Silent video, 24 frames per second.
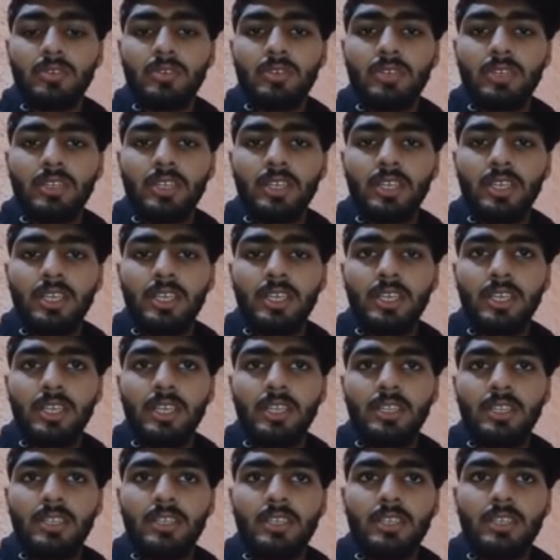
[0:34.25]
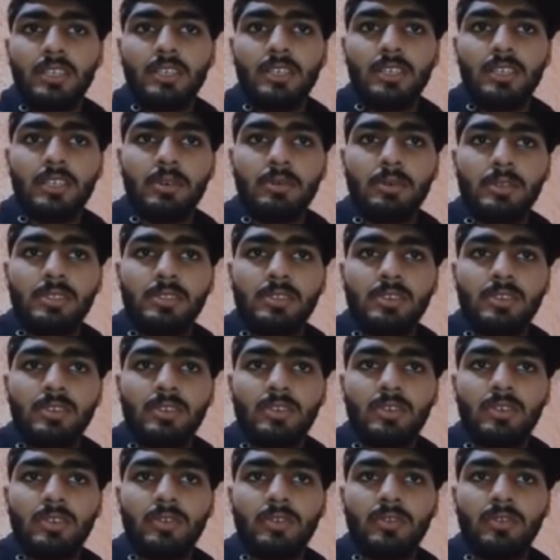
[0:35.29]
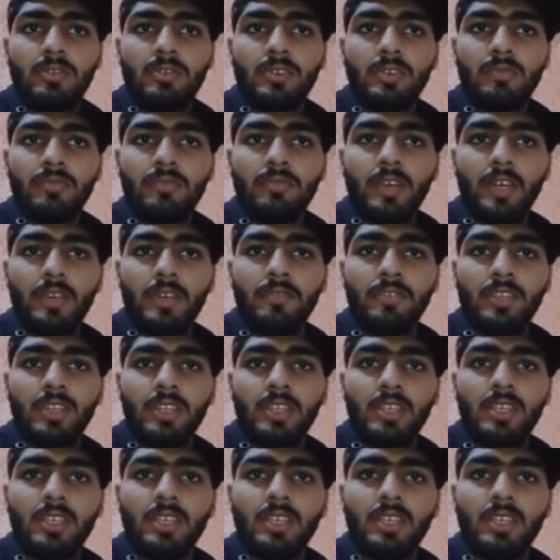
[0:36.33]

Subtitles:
TE0053,